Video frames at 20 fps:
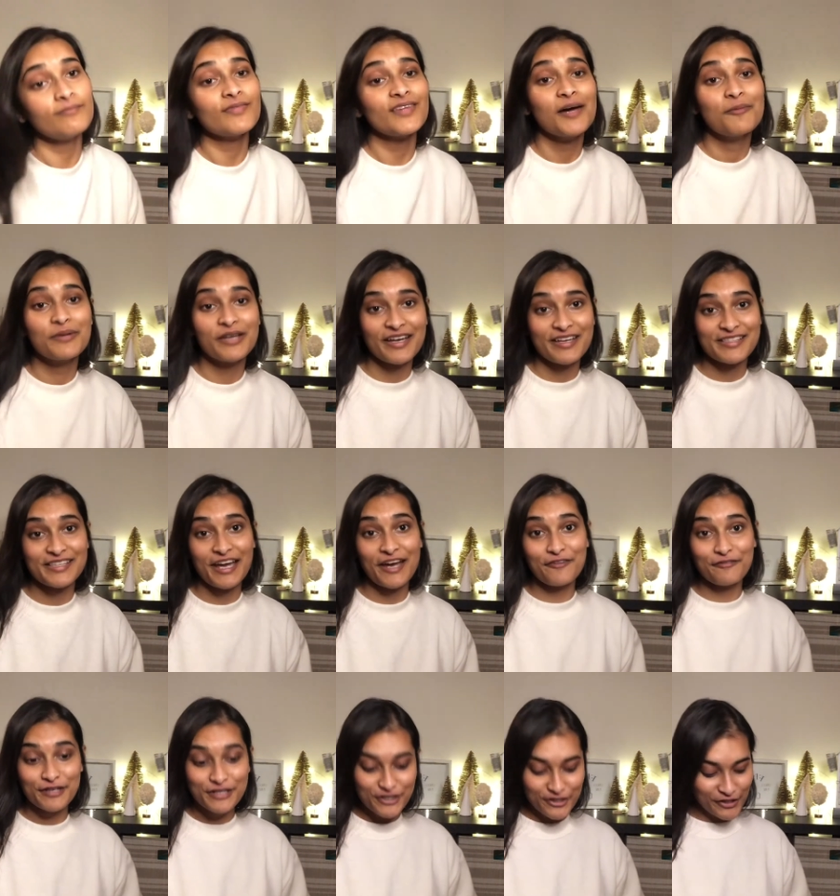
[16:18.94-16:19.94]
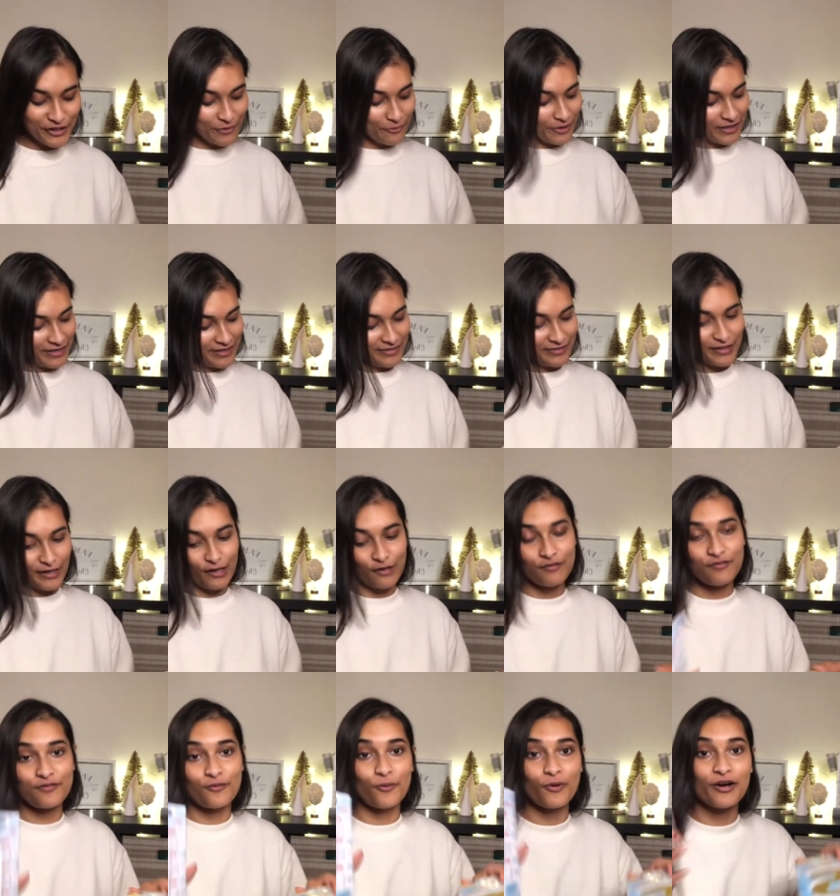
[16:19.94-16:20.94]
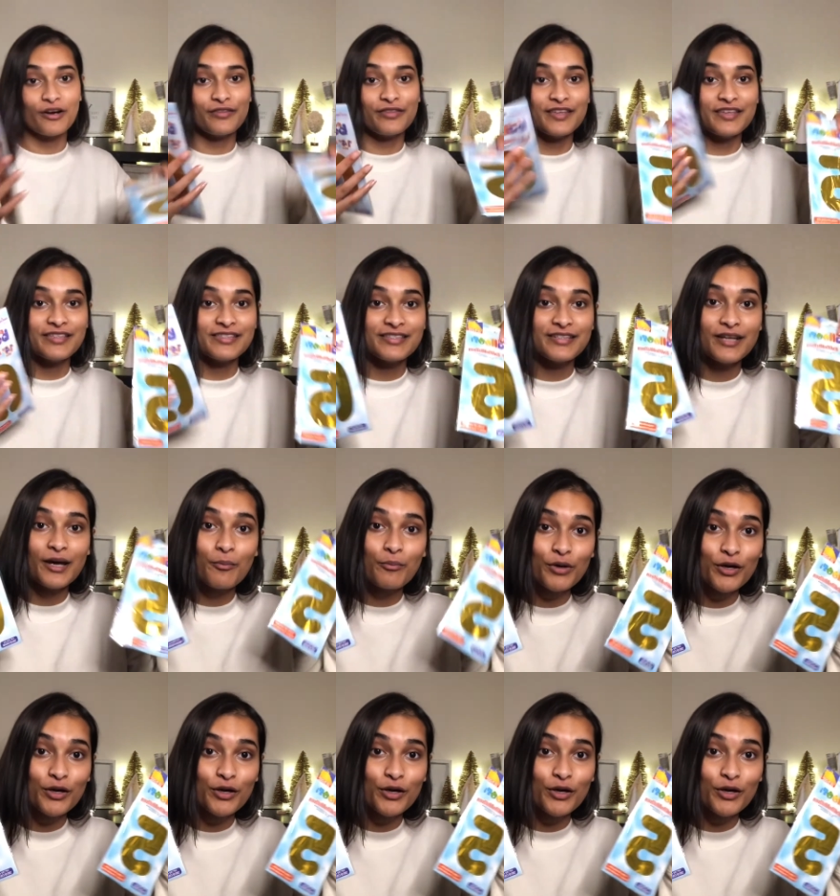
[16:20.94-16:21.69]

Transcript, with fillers: because I originally went in there for these number